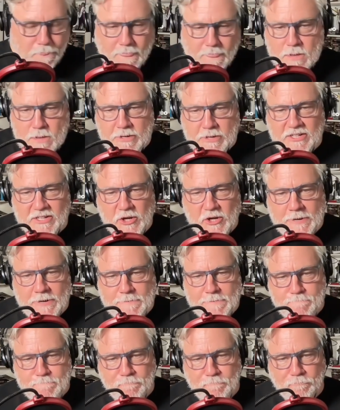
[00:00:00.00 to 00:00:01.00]
But it's good.
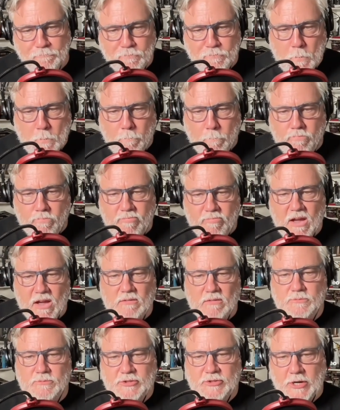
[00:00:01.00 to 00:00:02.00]

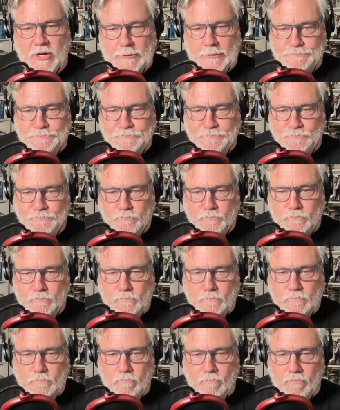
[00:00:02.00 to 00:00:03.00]
So,
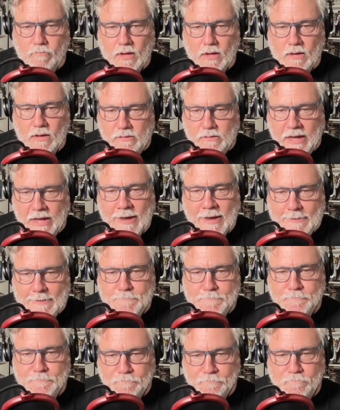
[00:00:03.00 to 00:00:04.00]
yeah.
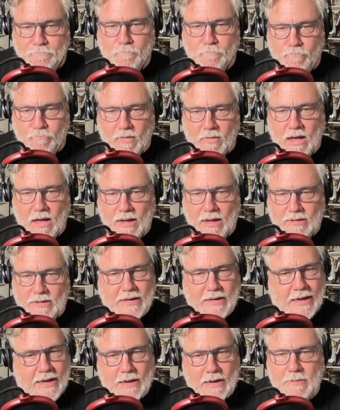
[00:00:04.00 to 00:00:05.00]

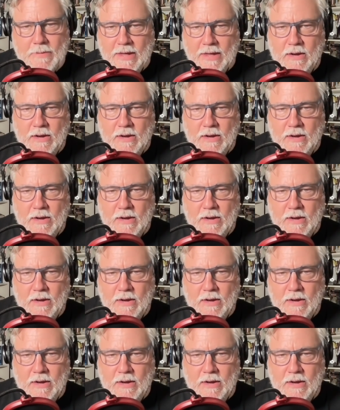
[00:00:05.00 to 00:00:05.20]
Yeah, man.